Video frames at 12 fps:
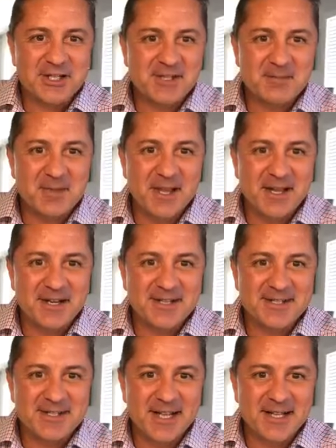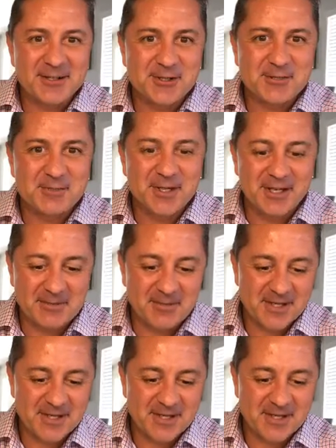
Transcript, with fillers: smell inside the spa that